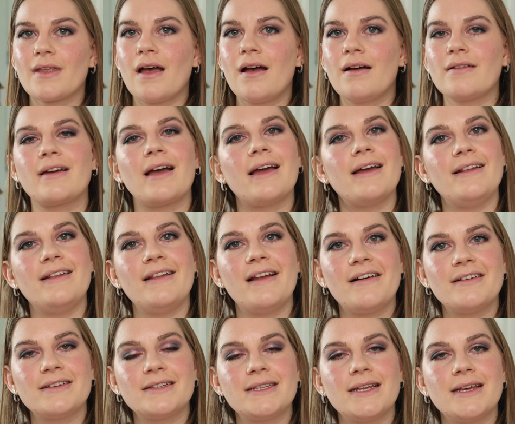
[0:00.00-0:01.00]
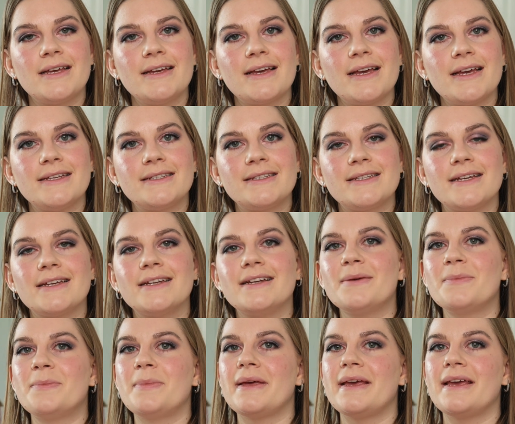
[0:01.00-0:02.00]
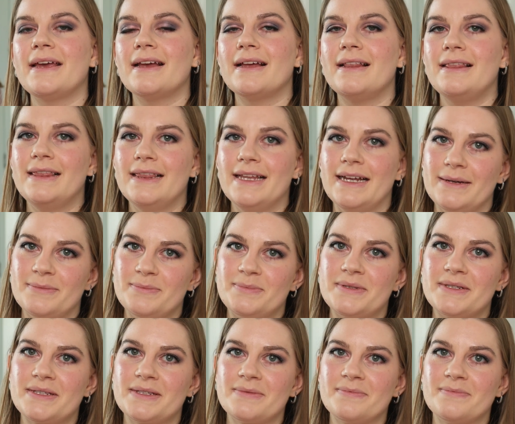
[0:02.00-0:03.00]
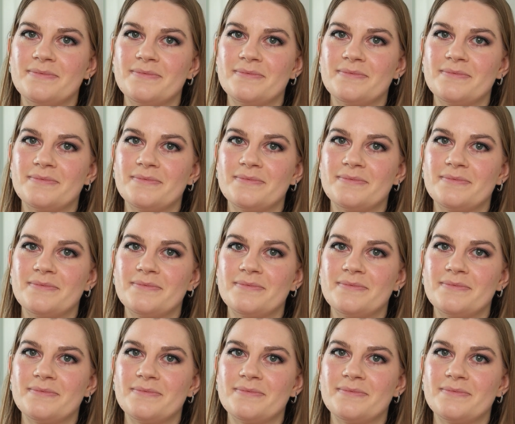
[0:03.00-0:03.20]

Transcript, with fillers: Okay, last thing is gonna be lips,